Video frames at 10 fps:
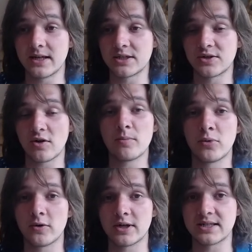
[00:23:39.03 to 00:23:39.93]
it's so
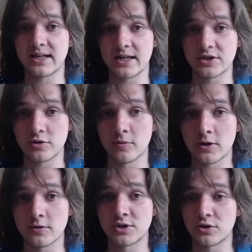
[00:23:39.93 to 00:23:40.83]
important to get
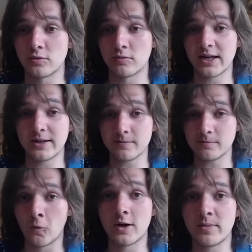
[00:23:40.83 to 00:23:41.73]
2-0s. You really
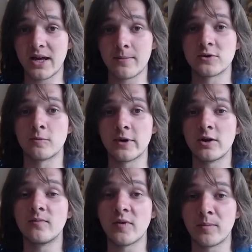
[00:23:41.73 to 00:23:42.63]
want to be able to win
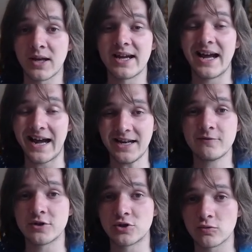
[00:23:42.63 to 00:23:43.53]
on the play
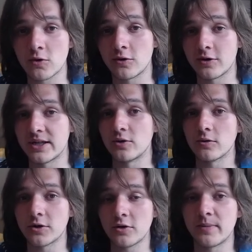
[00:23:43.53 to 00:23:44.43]
and the draw in
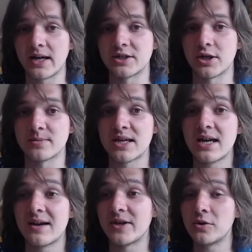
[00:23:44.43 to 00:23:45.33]
your good matchups,
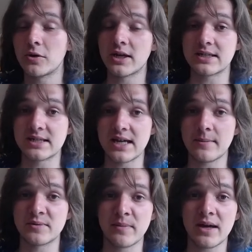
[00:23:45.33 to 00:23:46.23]
but you could
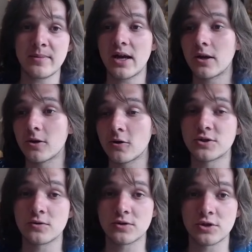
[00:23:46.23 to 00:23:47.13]
accept maybe a
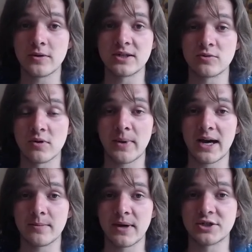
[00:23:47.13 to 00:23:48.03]
loss or 2 into a
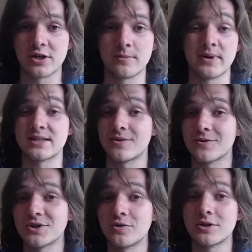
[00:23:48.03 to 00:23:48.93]
bad matchup as
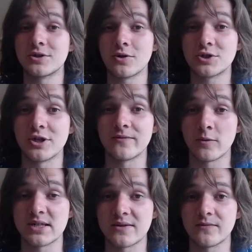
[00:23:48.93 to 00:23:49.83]
long as you could dodge it the
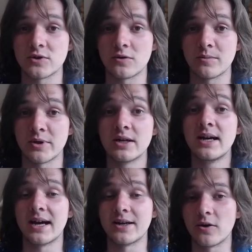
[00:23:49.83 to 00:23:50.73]
rest of the tournament
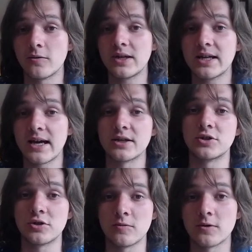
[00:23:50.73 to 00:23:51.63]
and only get
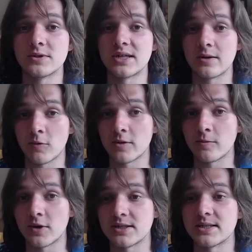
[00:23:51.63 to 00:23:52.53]
2-0s and
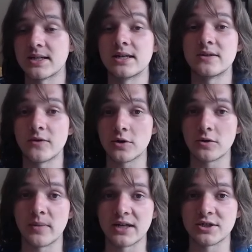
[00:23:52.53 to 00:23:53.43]
1-1s into the
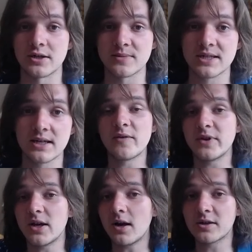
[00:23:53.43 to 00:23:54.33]
good matchups. But
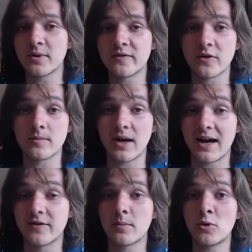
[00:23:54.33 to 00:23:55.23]
the argument for
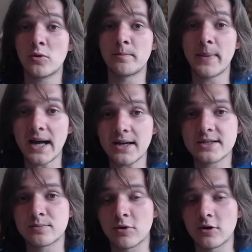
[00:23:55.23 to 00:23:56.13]
having a more
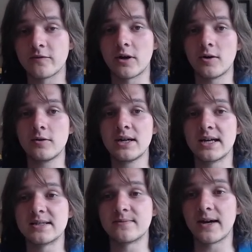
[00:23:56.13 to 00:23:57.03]
balanced profile
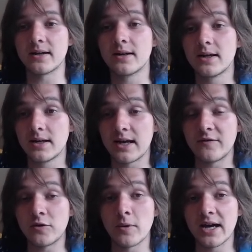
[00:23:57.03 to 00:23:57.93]
is that
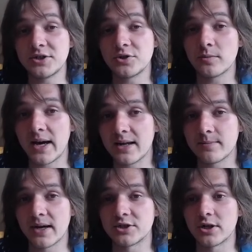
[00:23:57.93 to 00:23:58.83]
if you hedge your bad
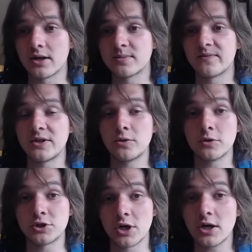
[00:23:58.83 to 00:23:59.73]
matchups, then you
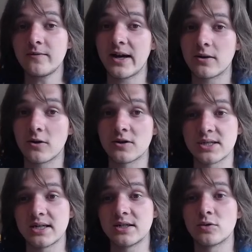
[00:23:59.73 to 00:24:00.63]
could turn that
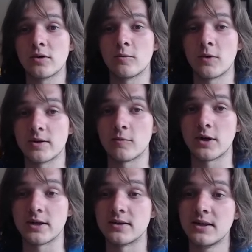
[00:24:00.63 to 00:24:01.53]
loss into a
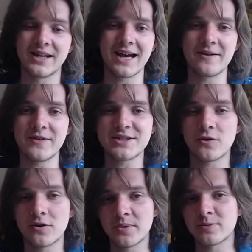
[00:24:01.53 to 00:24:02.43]
1-1. But again, these
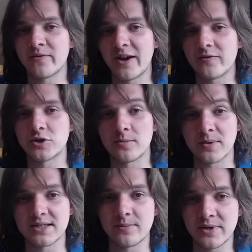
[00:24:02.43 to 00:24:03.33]
tournaments, with how the top
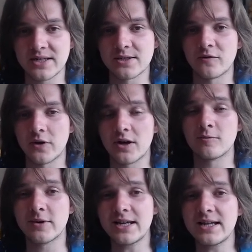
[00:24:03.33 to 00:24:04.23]
cuts have been so far,
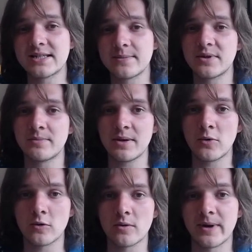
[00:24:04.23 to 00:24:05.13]
really seem to be
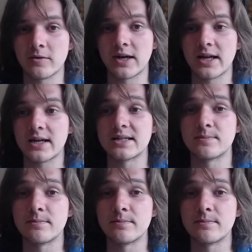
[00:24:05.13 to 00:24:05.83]
more about getting as